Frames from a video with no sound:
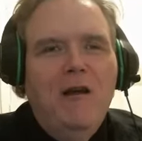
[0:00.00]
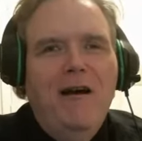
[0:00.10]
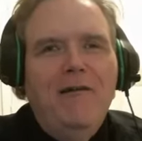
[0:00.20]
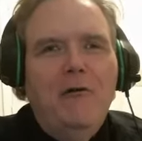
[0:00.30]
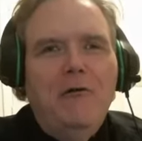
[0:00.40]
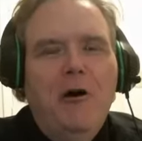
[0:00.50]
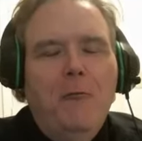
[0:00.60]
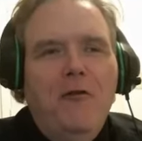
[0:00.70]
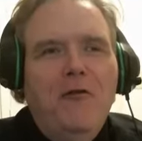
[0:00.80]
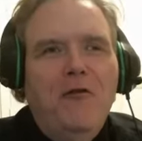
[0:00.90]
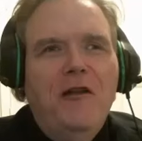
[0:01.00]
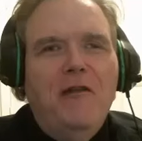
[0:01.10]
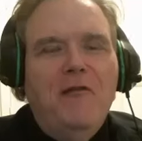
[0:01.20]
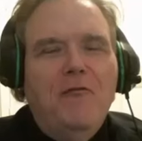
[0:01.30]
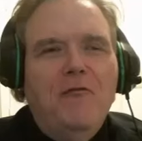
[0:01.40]
I don't always
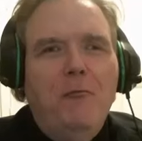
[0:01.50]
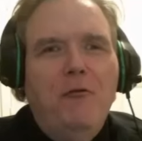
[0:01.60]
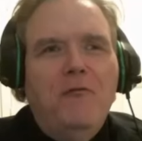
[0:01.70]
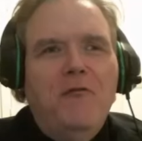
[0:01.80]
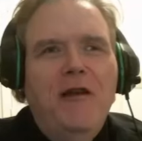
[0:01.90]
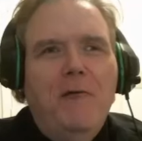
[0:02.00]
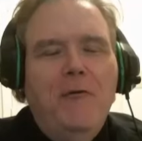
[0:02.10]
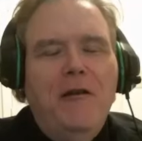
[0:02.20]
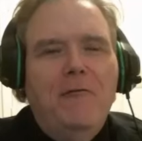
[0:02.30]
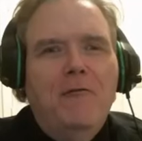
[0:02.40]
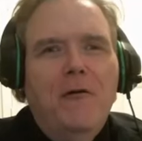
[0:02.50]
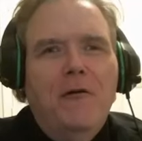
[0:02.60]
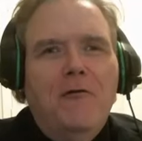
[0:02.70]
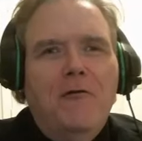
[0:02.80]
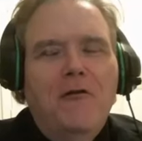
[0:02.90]
think to put that one in
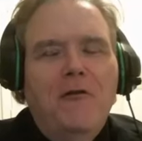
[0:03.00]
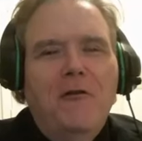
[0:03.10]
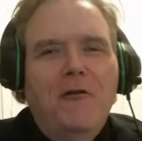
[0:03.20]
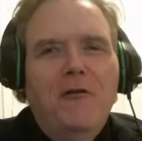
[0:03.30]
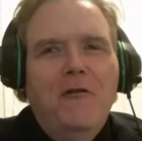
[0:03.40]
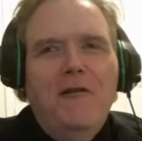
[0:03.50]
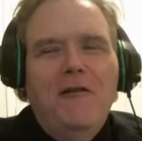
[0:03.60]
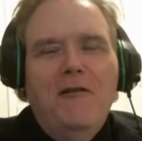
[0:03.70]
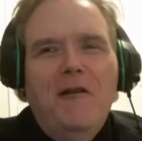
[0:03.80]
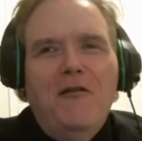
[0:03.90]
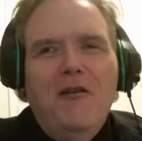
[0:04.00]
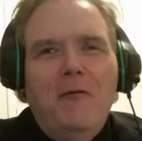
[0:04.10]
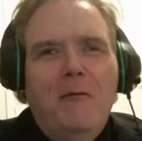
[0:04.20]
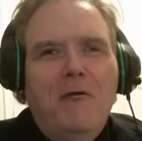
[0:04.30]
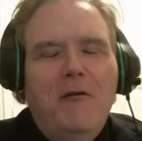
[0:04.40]
first. So, that's
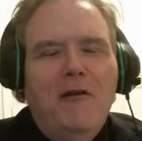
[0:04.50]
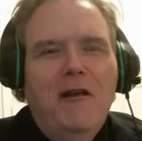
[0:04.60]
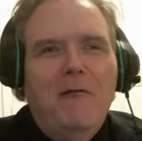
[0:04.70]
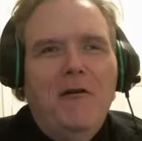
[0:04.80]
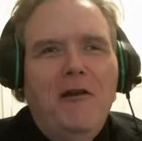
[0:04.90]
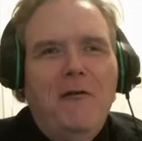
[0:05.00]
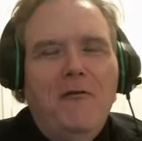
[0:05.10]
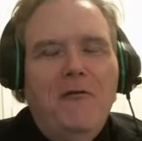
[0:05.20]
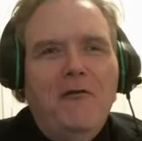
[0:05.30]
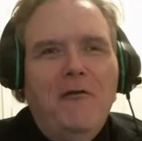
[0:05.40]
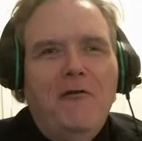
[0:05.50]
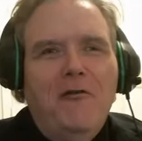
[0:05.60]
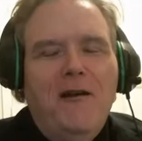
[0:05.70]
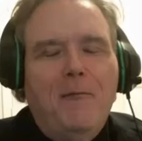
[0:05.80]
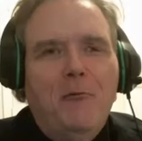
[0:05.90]
something I'm going to have to definitely
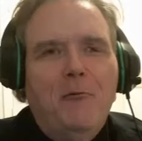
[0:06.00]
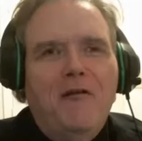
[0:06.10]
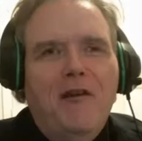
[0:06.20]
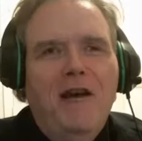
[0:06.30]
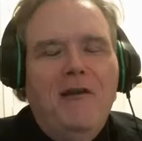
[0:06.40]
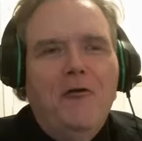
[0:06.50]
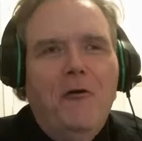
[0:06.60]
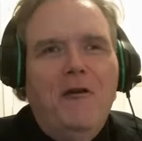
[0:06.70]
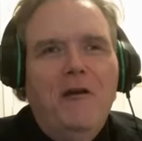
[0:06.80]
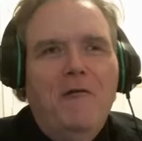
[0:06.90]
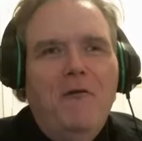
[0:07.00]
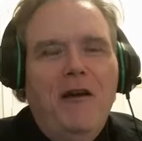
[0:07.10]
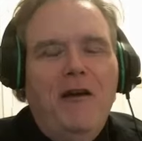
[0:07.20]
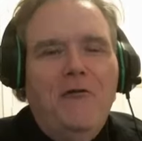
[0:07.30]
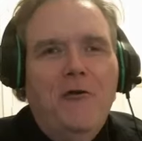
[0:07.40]
start sharing more, because I enjoyed it
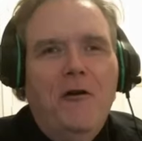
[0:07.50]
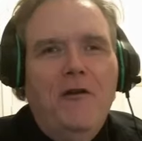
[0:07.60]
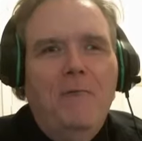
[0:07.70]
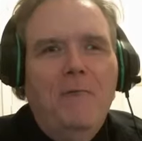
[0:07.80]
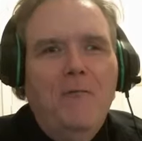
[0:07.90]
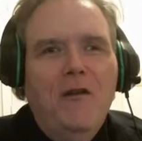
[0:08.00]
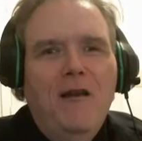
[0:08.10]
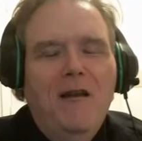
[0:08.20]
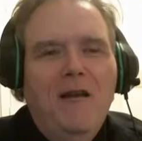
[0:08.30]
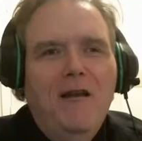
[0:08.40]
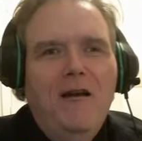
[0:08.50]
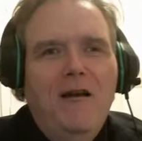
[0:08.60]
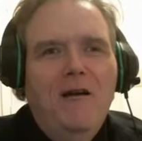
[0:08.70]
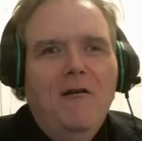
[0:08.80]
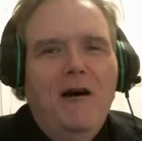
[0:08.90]
and they enjoyed it.
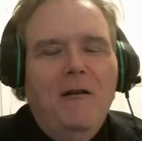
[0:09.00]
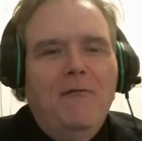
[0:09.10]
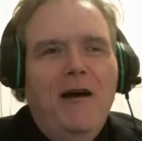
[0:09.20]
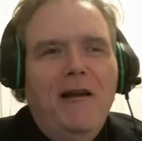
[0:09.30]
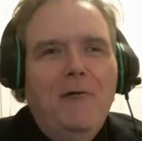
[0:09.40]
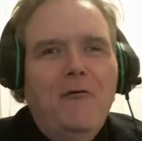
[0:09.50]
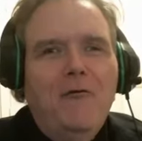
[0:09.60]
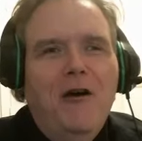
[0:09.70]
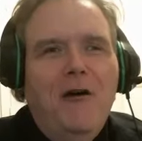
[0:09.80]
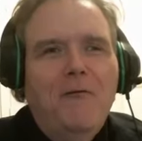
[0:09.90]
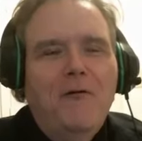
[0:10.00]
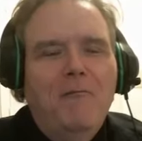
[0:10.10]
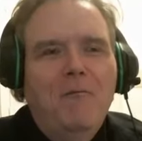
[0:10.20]
A lot of value was offered.